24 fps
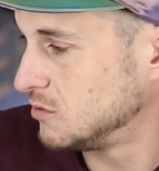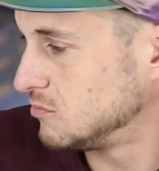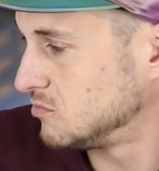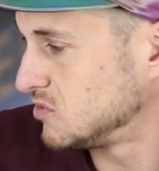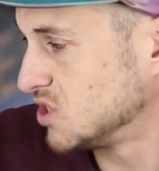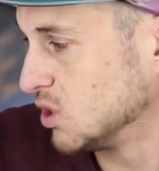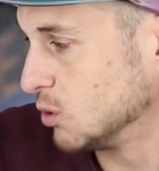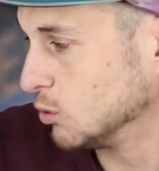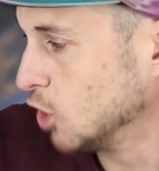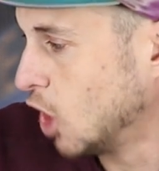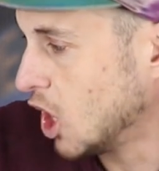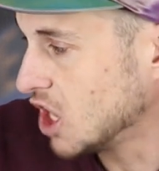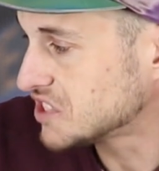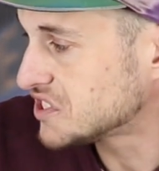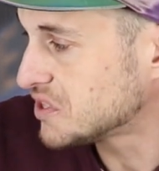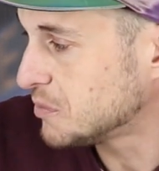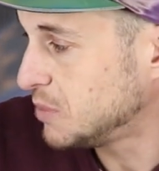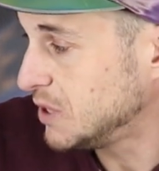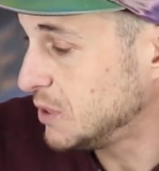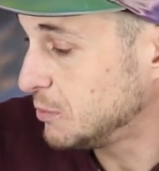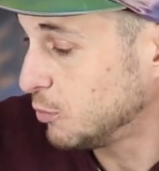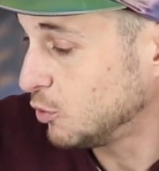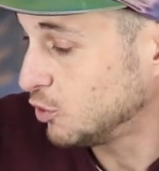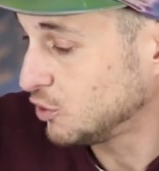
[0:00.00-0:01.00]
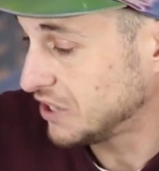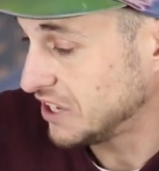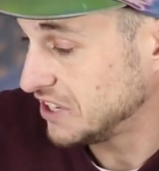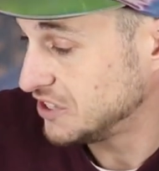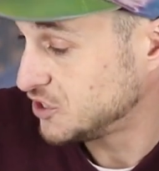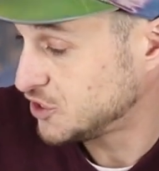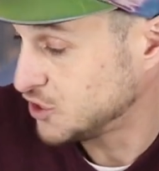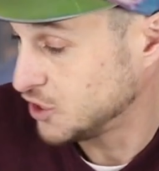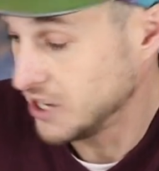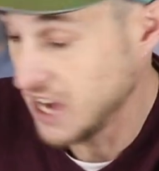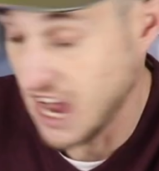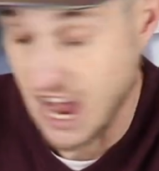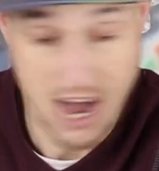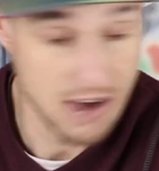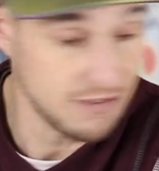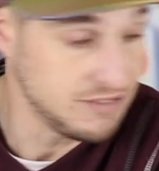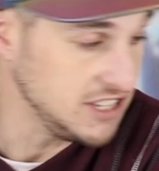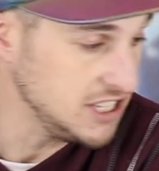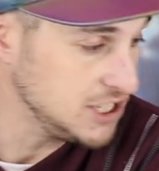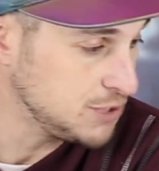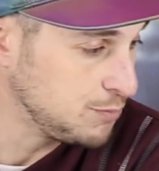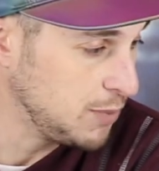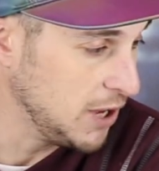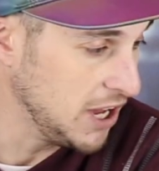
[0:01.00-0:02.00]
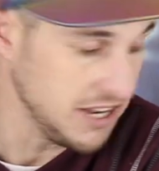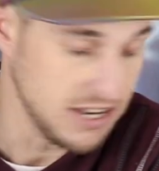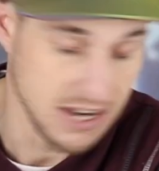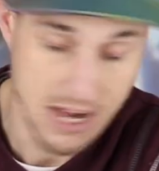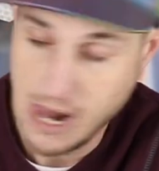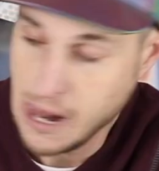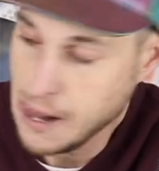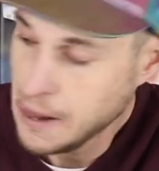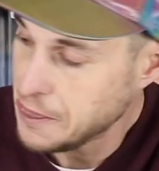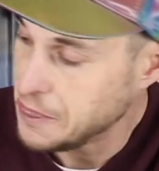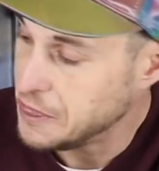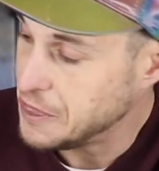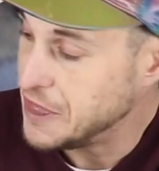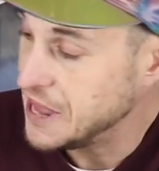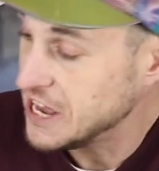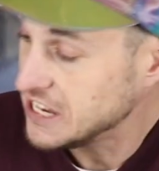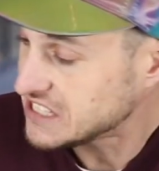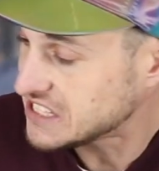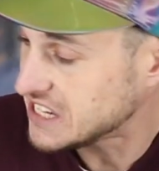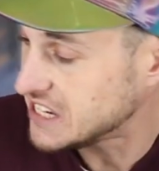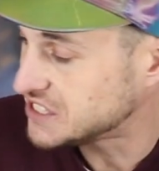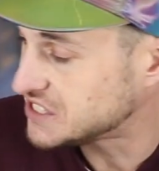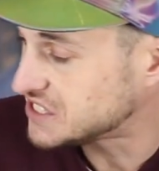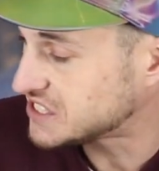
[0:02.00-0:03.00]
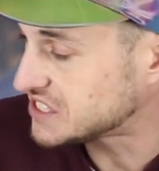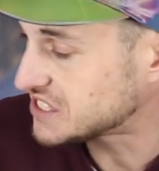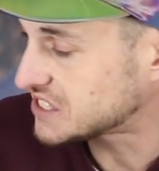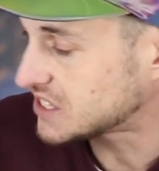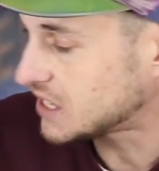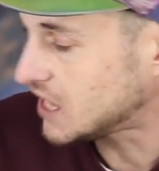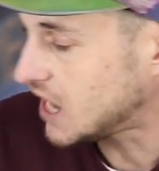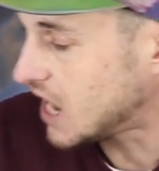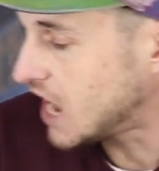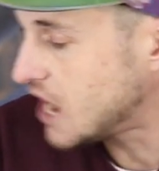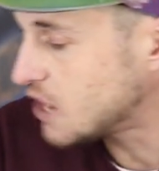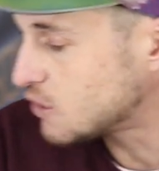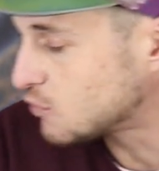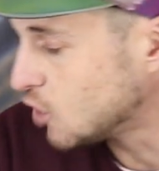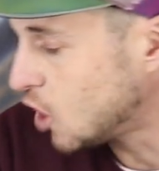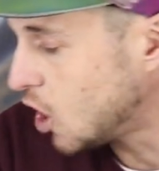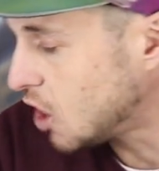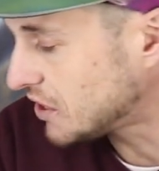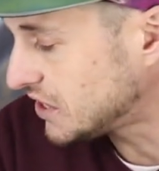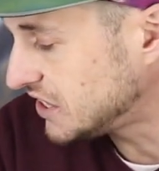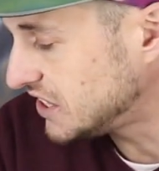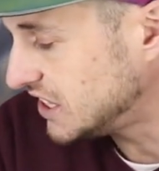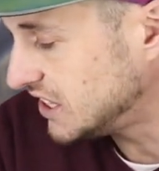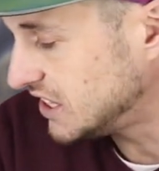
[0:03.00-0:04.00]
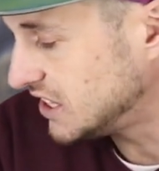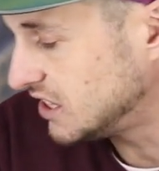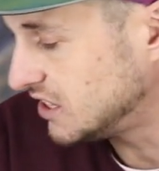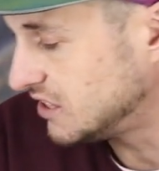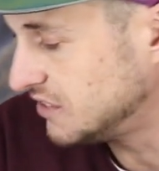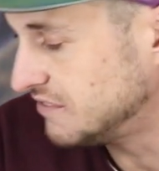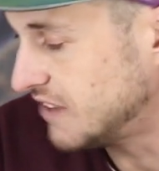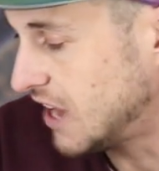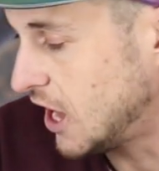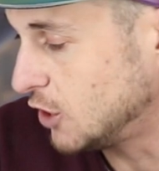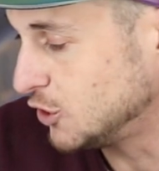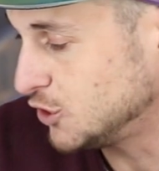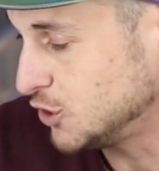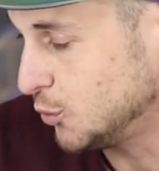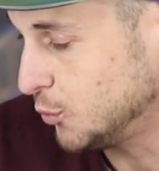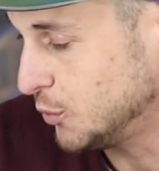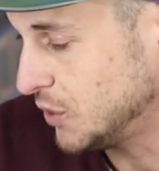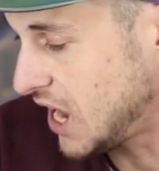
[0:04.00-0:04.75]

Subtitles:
So lots of people should have these, but this has skyrocketed in value.